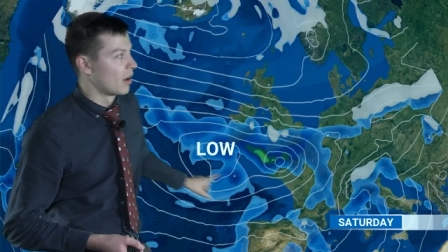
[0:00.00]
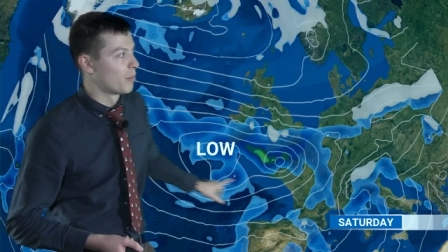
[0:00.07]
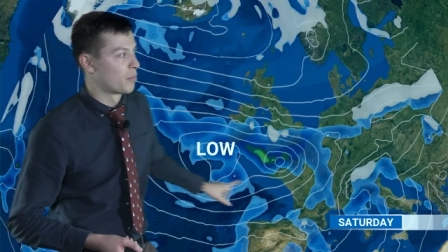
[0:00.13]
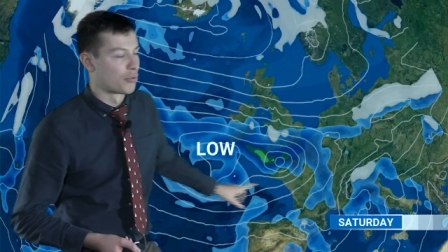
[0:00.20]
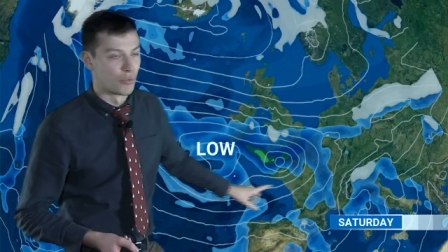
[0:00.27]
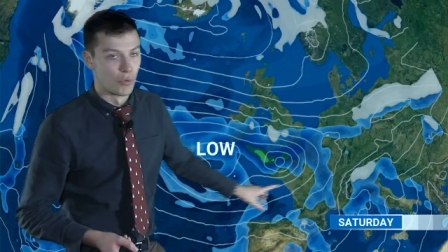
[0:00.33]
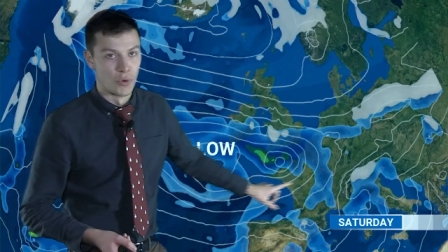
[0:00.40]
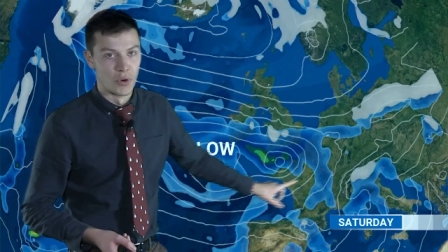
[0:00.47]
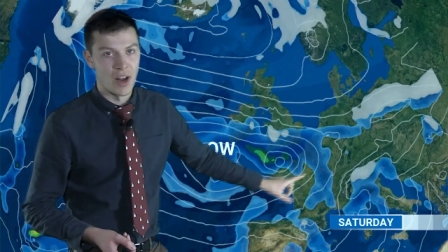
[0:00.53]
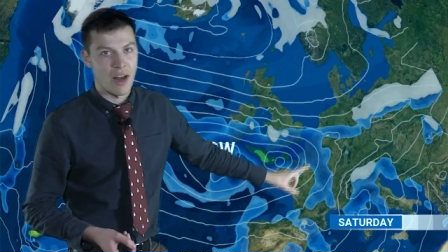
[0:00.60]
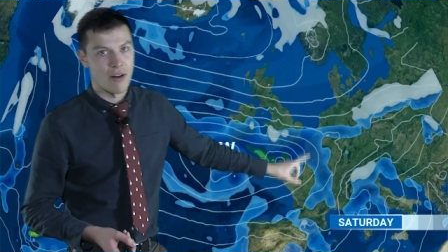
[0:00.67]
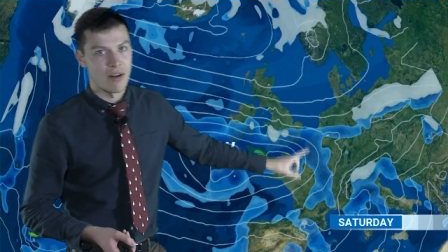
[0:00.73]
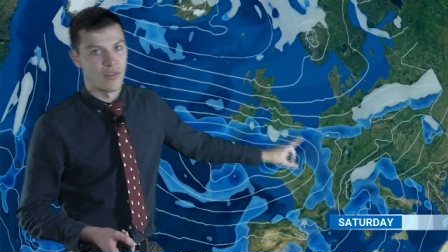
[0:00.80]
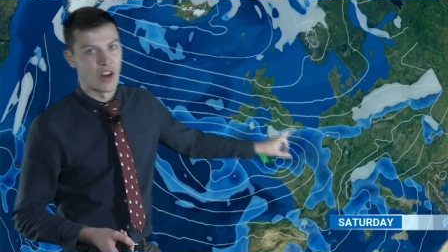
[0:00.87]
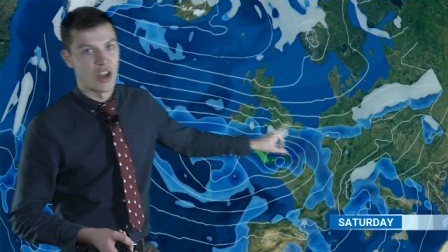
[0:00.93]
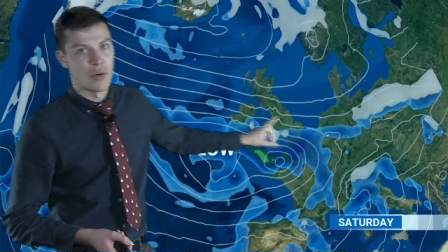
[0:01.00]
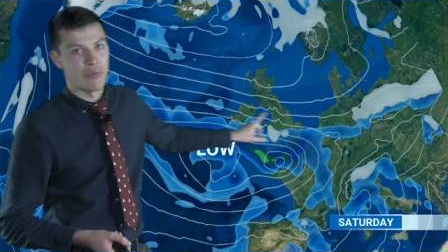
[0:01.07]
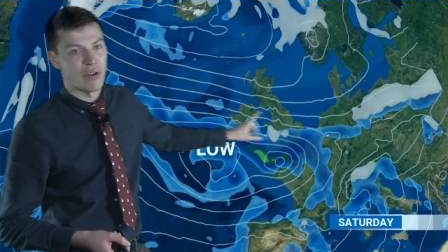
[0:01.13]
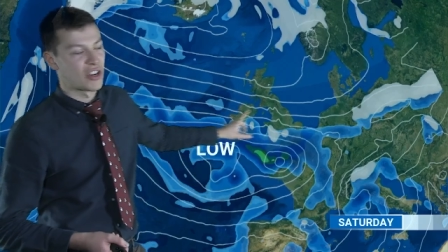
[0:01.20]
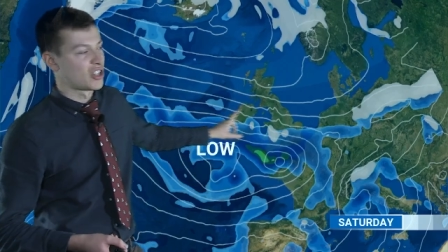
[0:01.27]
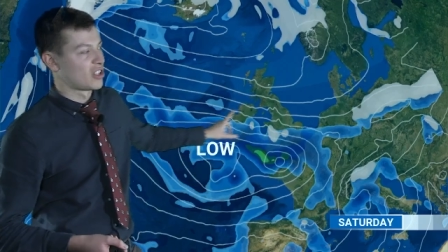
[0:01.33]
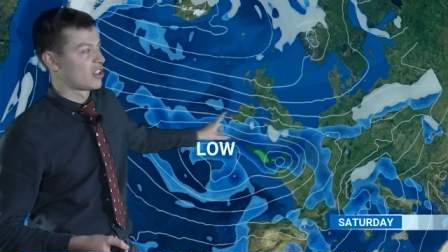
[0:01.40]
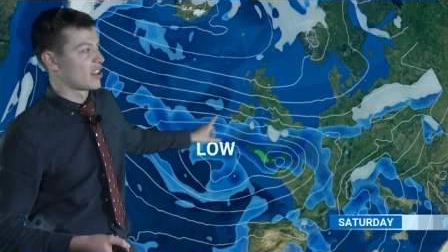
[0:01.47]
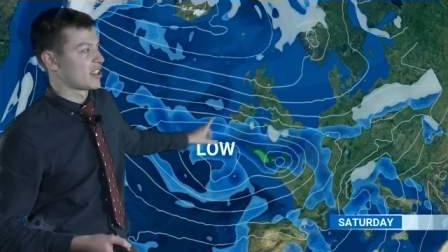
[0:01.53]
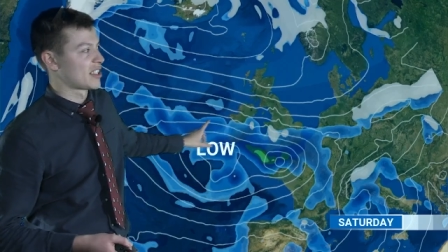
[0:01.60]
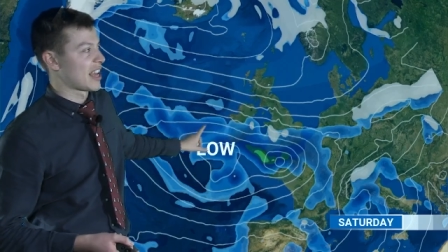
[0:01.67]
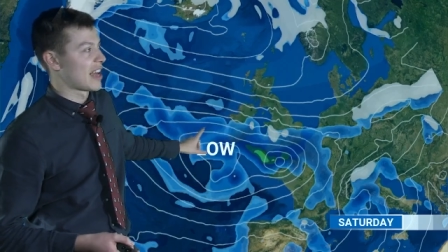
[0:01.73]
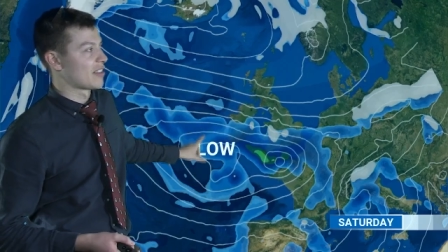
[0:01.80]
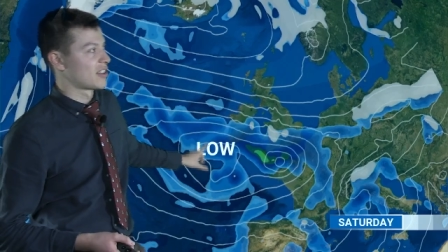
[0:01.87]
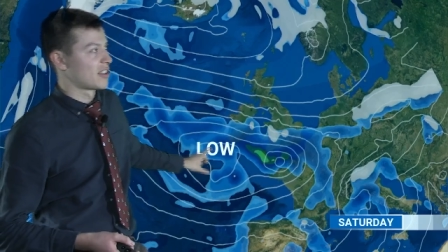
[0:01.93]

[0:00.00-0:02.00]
broad area of low pressure to the south.